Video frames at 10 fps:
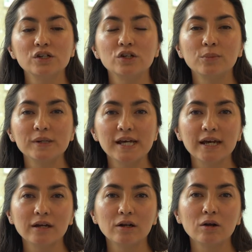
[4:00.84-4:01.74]
should not be
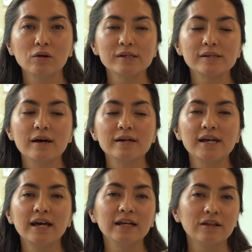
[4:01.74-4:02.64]
taken alongside
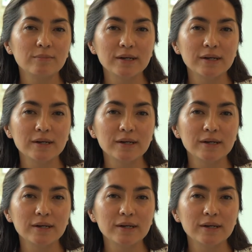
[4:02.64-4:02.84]
any other